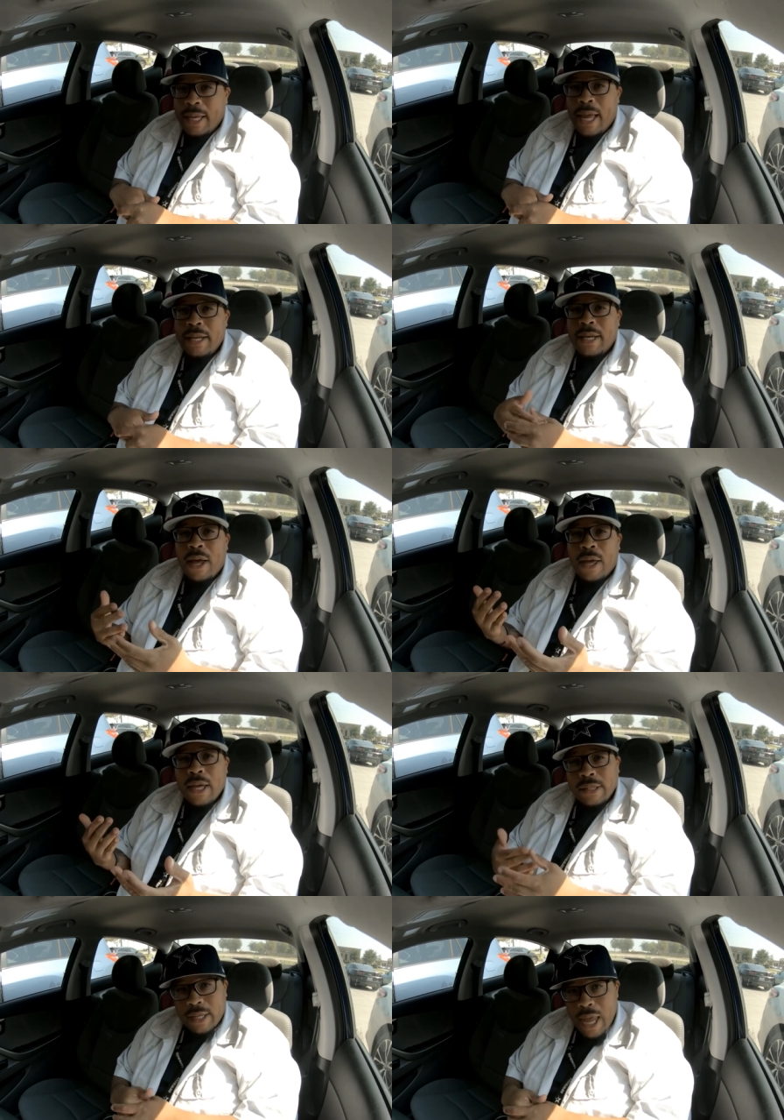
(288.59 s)
and then I'll
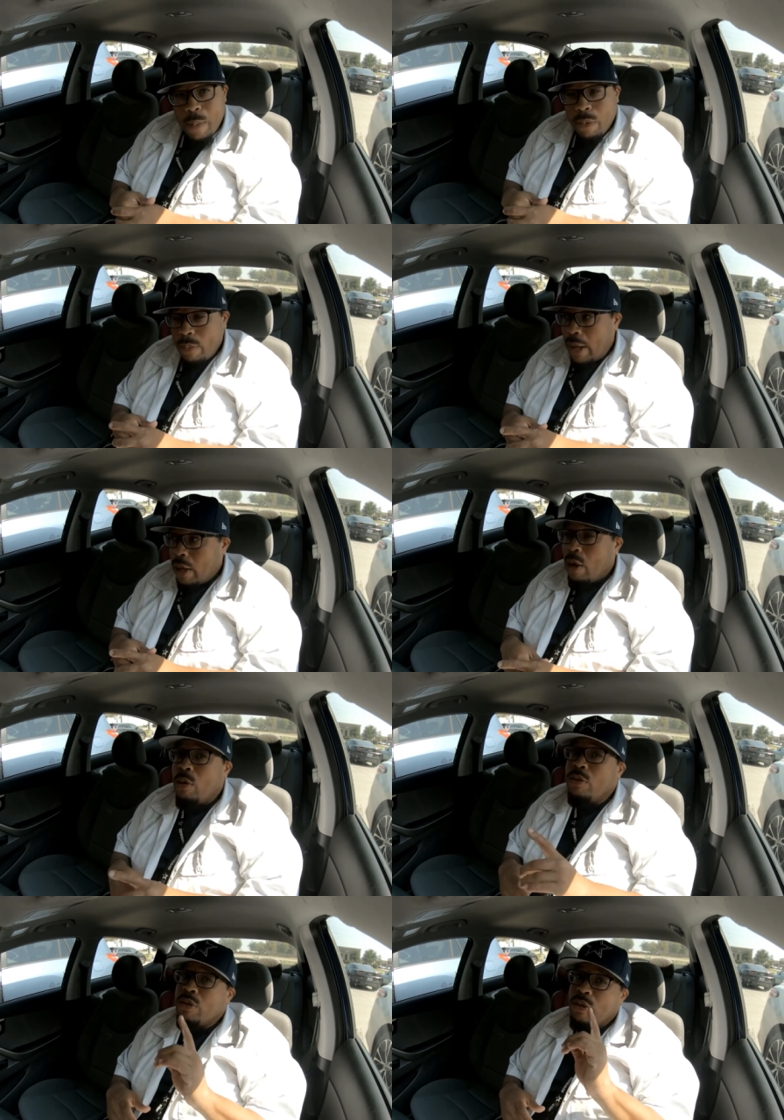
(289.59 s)
cut the camera back
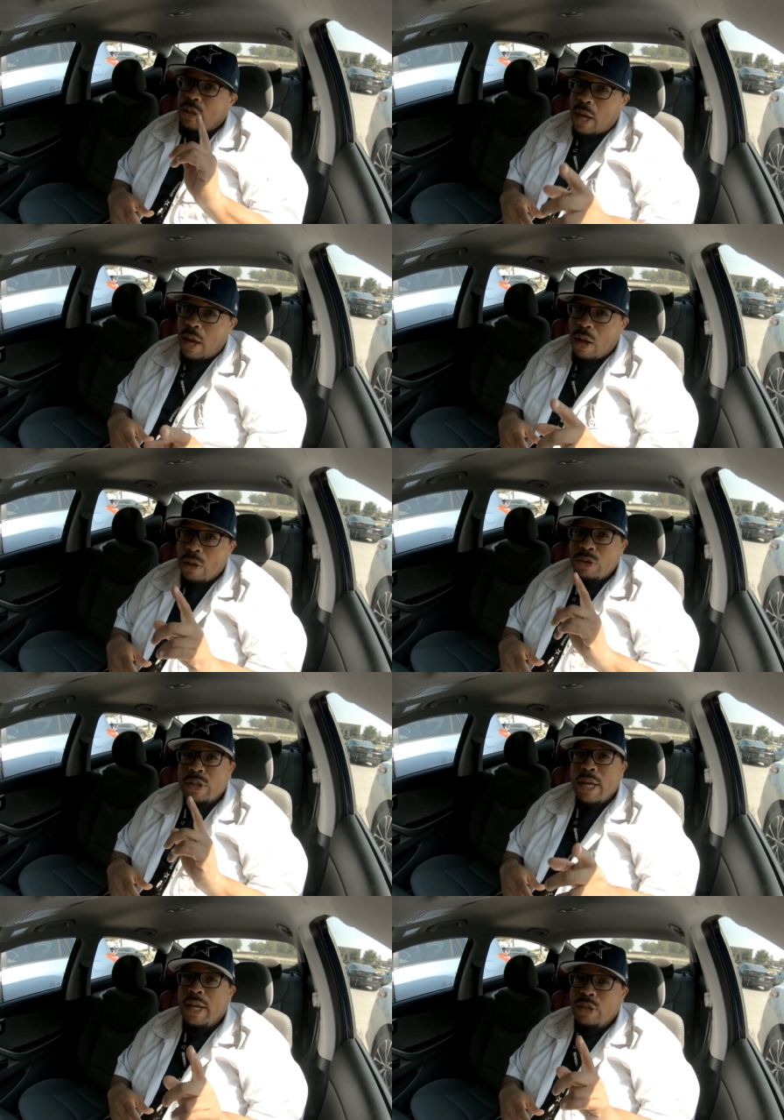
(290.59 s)
on. So y'all
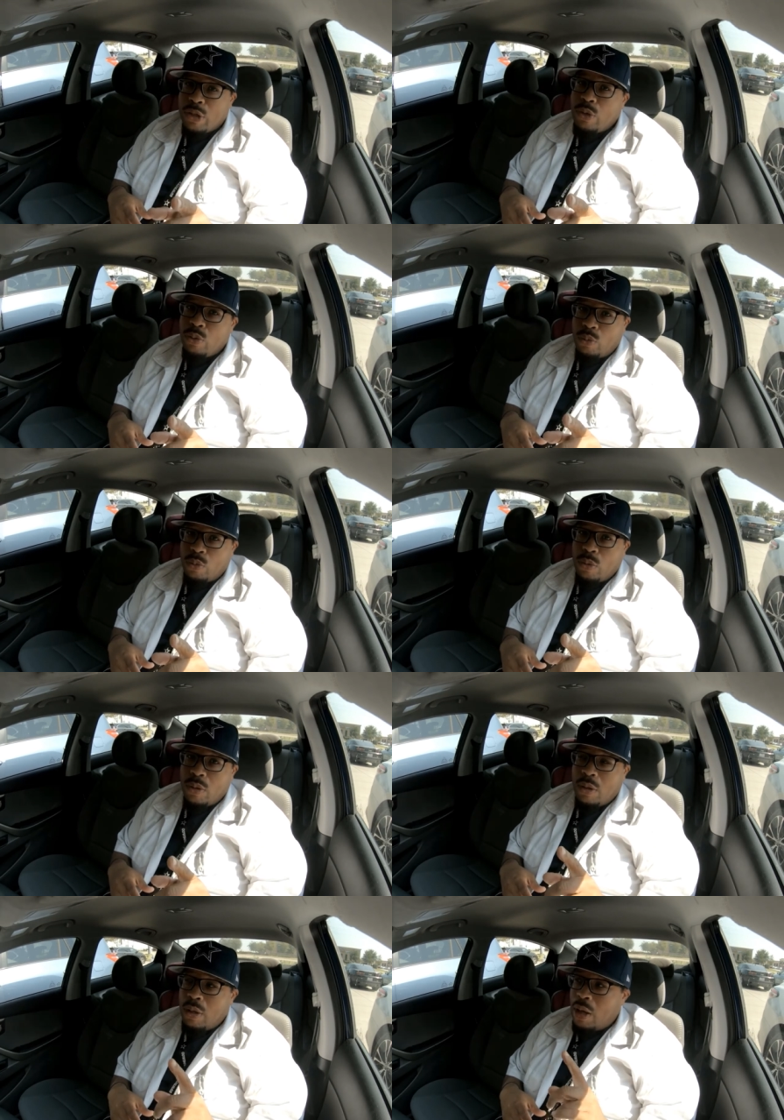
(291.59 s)
stay tuned.
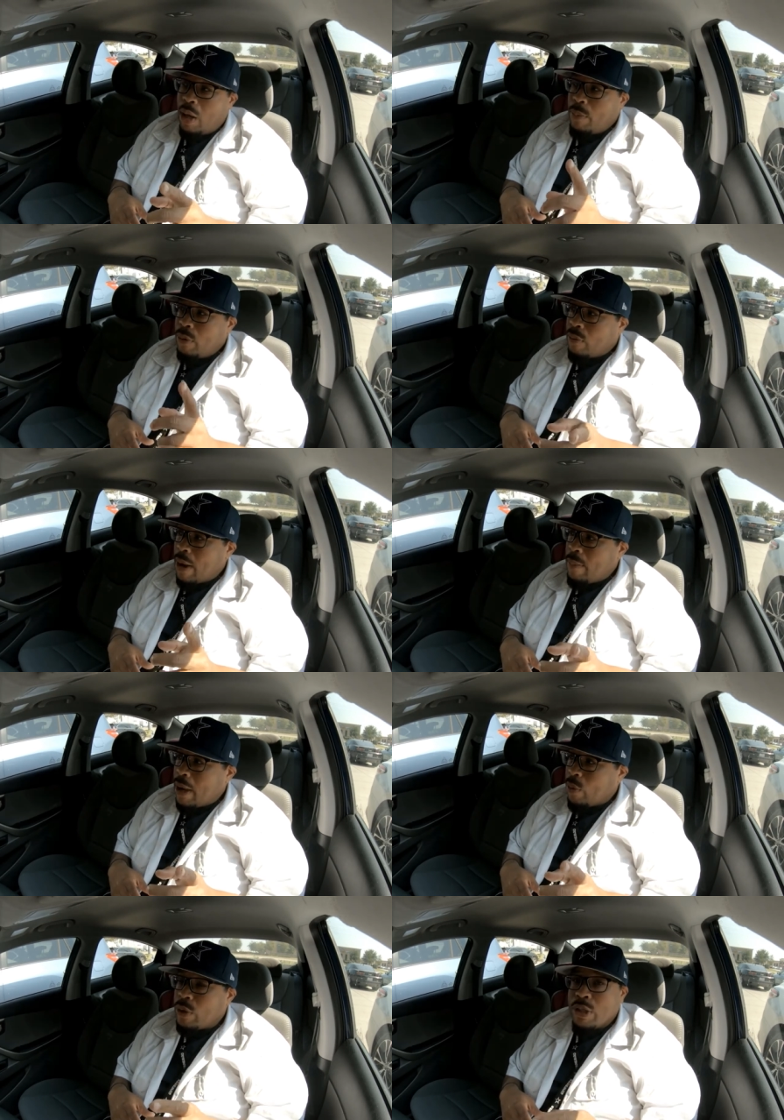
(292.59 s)
I'll be right
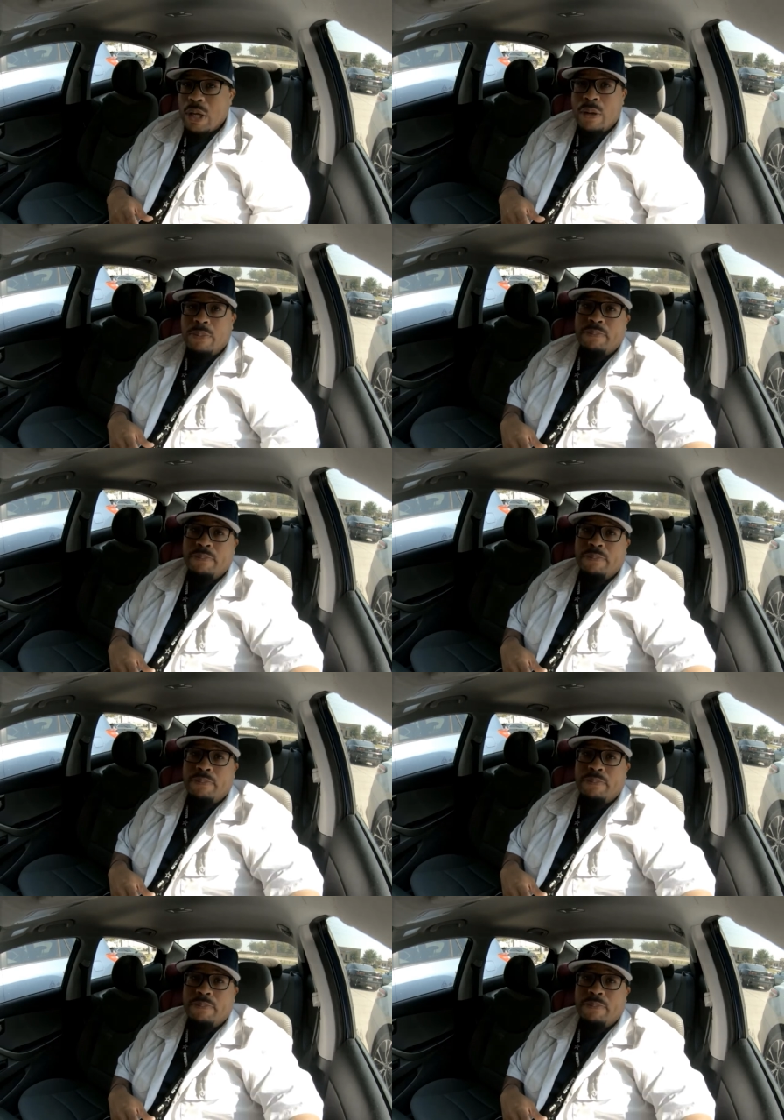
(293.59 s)
back with y'all.